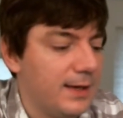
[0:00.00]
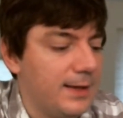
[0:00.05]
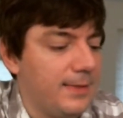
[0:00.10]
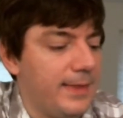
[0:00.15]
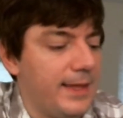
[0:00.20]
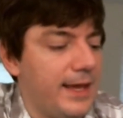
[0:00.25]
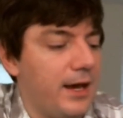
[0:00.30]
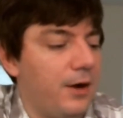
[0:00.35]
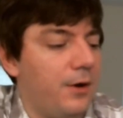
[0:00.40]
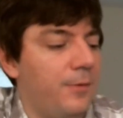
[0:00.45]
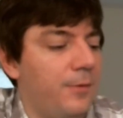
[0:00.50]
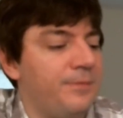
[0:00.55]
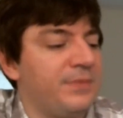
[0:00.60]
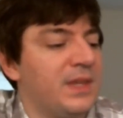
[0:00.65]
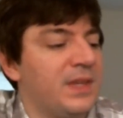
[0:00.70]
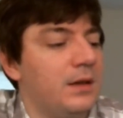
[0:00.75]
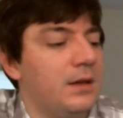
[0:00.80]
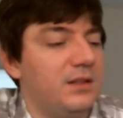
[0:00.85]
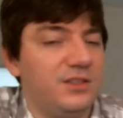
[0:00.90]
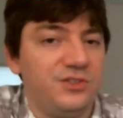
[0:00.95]
Now,
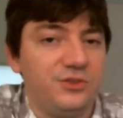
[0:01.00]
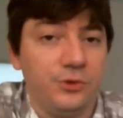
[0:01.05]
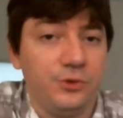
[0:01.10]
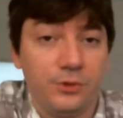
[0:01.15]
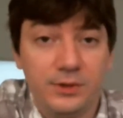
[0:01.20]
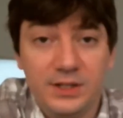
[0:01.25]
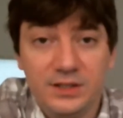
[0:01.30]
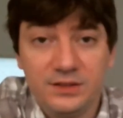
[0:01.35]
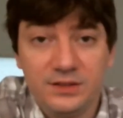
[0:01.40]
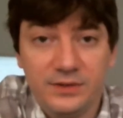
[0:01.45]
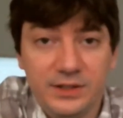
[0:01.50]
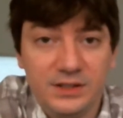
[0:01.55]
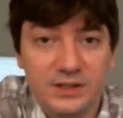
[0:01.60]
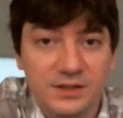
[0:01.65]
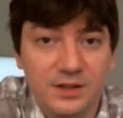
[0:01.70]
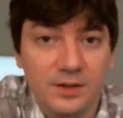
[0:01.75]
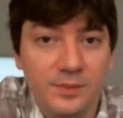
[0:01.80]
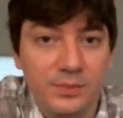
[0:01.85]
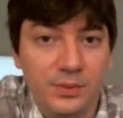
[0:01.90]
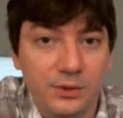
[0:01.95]
the story is very
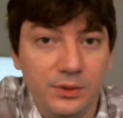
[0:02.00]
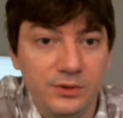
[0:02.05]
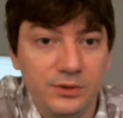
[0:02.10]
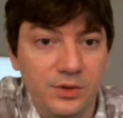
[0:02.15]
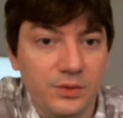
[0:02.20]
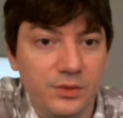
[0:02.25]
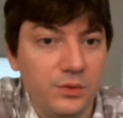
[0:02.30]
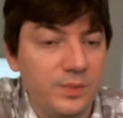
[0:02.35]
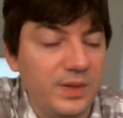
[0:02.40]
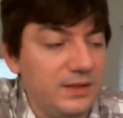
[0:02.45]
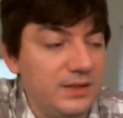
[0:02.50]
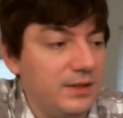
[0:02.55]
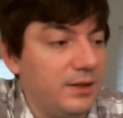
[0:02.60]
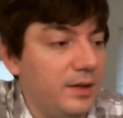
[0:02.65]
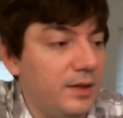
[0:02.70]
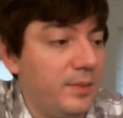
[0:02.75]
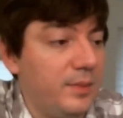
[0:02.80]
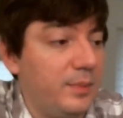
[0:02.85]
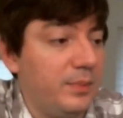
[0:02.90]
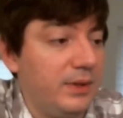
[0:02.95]
simple. You
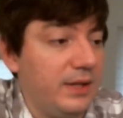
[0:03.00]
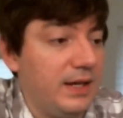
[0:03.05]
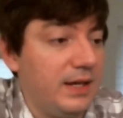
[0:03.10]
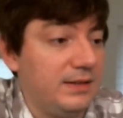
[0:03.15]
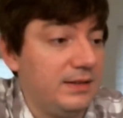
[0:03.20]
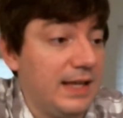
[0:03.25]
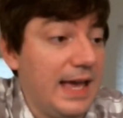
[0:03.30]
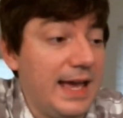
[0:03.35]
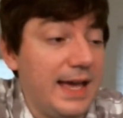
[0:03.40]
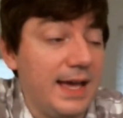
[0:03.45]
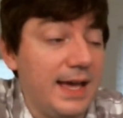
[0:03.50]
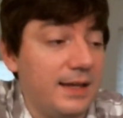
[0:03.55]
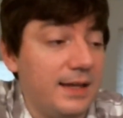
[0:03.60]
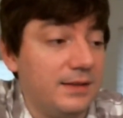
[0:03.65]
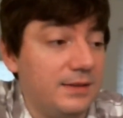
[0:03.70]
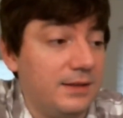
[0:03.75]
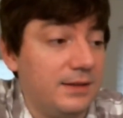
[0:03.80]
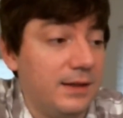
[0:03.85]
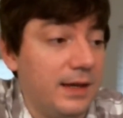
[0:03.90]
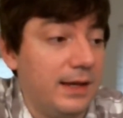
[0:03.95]
basically play
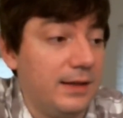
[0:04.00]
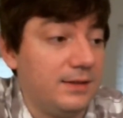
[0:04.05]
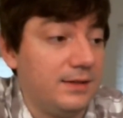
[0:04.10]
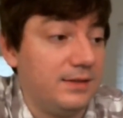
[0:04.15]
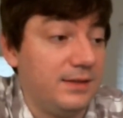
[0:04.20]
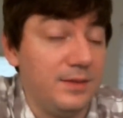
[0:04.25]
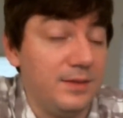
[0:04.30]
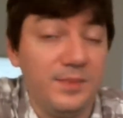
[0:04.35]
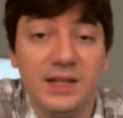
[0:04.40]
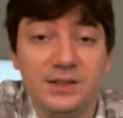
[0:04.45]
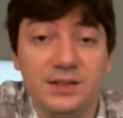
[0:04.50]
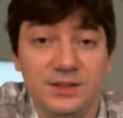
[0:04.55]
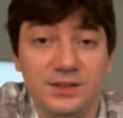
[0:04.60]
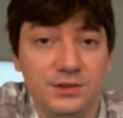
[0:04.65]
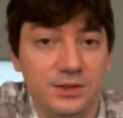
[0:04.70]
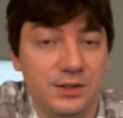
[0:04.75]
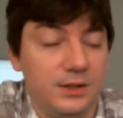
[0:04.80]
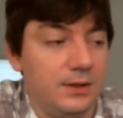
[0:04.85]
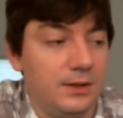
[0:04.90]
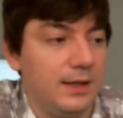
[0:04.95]
as the
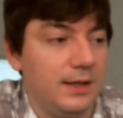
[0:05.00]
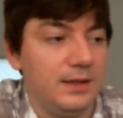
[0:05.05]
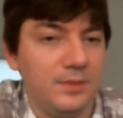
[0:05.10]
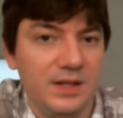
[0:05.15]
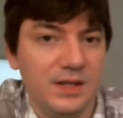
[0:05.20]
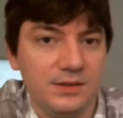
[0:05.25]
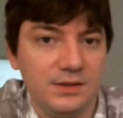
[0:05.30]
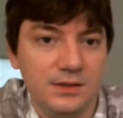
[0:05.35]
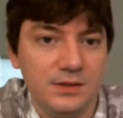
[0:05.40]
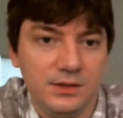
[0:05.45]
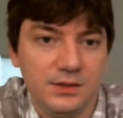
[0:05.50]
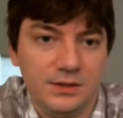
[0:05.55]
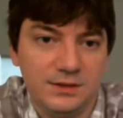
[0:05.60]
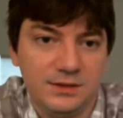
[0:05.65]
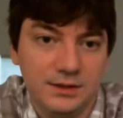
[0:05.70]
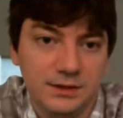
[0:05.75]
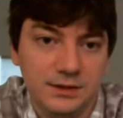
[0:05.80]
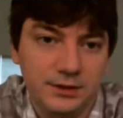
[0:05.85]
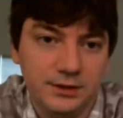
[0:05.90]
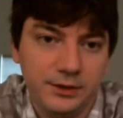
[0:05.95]
messenger, and the messenger is
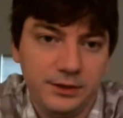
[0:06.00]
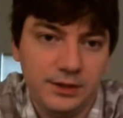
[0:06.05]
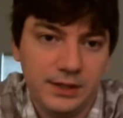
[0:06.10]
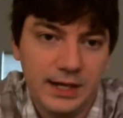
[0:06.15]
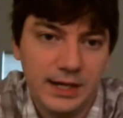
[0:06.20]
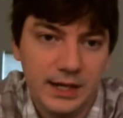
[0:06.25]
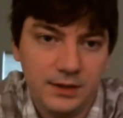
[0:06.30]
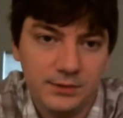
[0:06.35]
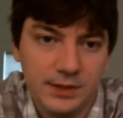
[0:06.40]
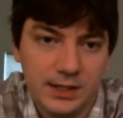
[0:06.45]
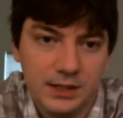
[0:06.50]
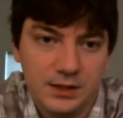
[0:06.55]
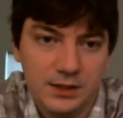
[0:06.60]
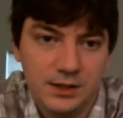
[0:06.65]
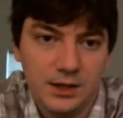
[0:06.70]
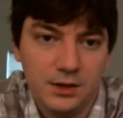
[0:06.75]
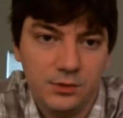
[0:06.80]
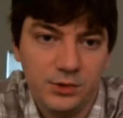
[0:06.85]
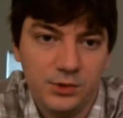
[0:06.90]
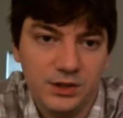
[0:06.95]
this little guy right
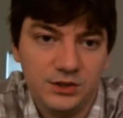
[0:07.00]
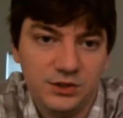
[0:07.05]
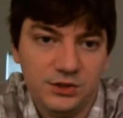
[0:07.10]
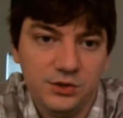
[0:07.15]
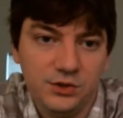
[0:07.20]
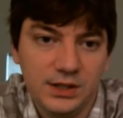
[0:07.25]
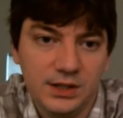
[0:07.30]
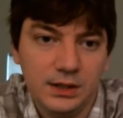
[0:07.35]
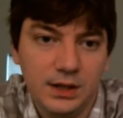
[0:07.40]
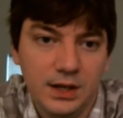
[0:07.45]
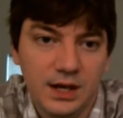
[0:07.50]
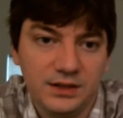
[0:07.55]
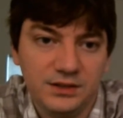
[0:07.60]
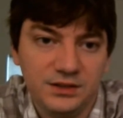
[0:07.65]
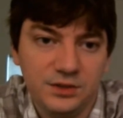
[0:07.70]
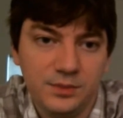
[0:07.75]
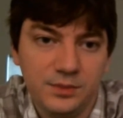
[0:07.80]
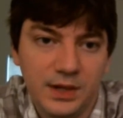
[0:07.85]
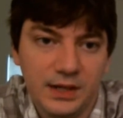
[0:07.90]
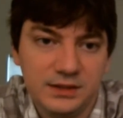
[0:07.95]
here, which you can
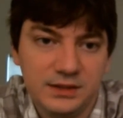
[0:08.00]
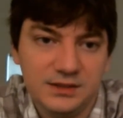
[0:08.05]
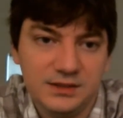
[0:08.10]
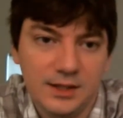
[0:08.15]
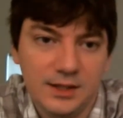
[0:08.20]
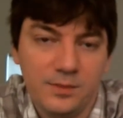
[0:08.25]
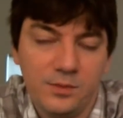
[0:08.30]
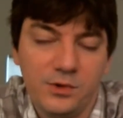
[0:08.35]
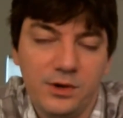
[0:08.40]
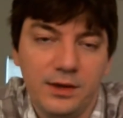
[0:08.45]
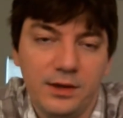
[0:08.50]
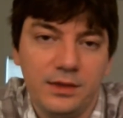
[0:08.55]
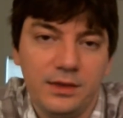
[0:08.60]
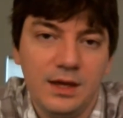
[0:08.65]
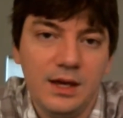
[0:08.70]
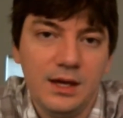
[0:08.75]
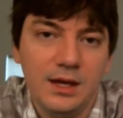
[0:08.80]
customize him with